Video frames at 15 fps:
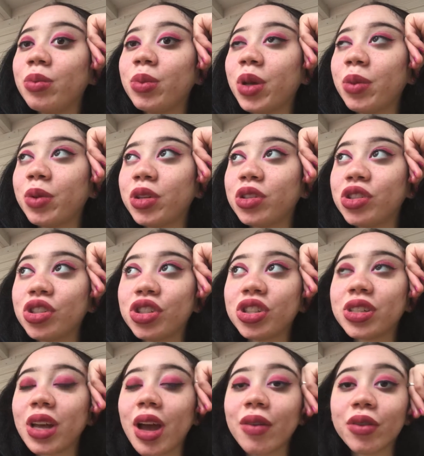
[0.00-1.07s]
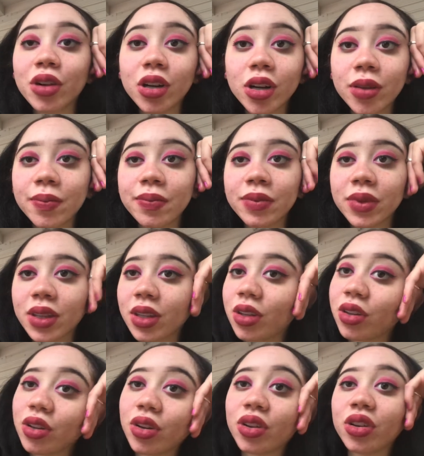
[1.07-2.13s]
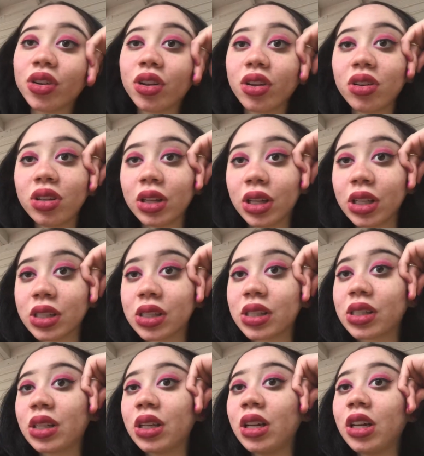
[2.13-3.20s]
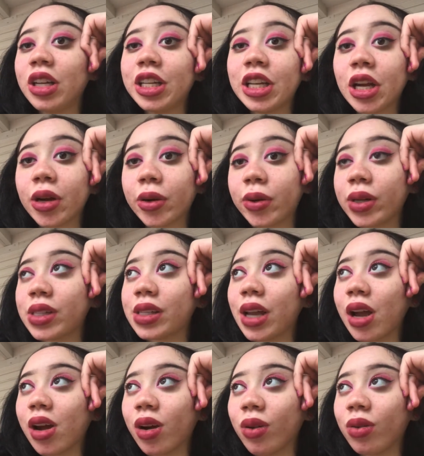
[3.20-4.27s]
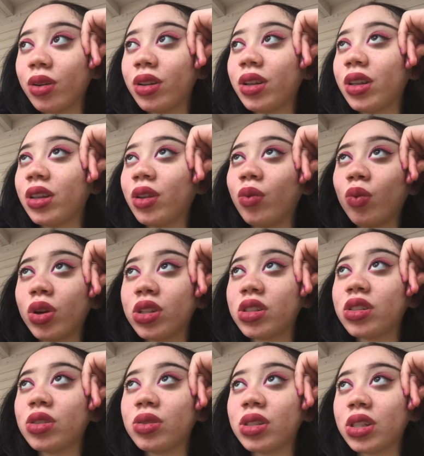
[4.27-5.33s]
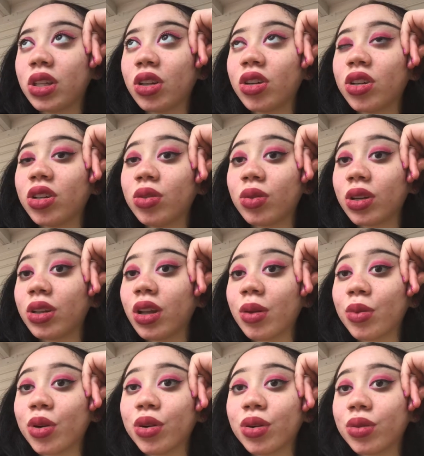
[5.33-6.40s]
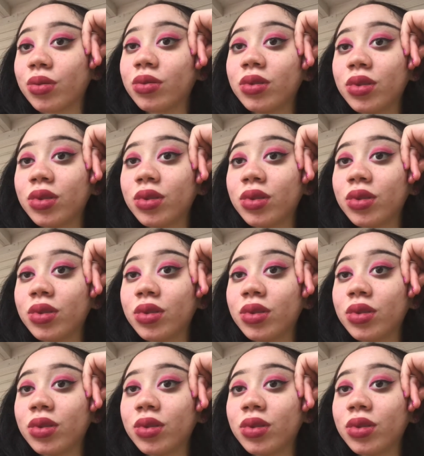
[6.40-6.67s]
maybe you should just have your, you know, your little list, narrow it down, and then once you see her, you can name her